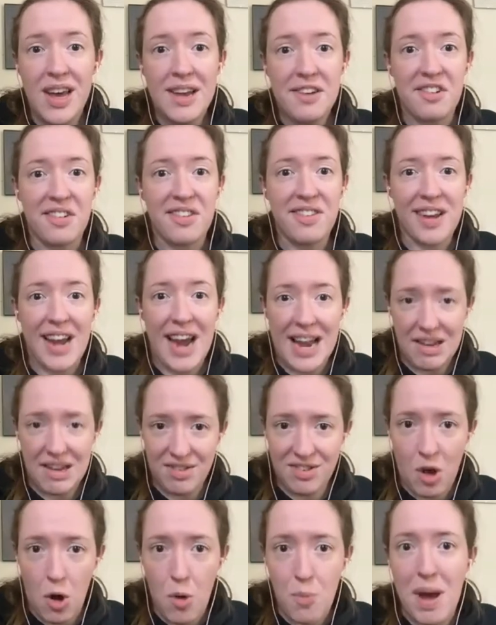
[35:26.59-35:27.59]
just to kind of
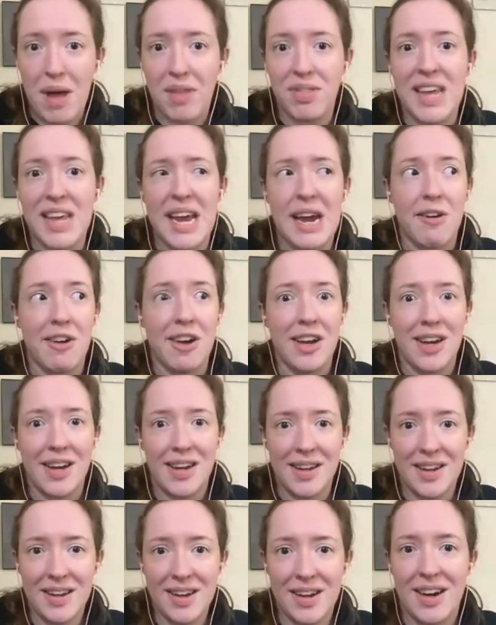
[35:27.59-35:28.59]
scope out the
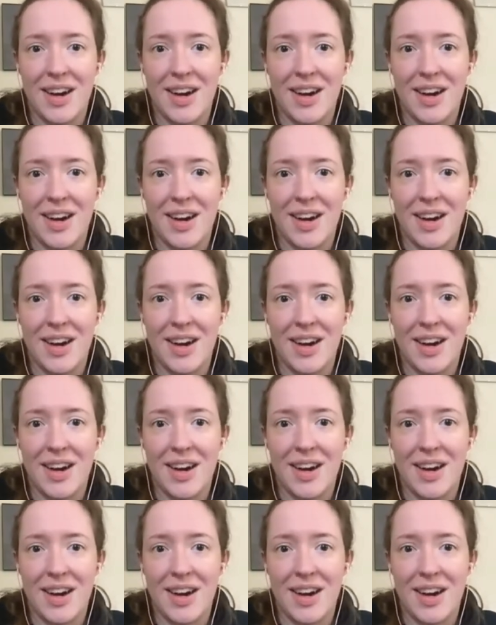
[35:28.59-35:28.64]
area,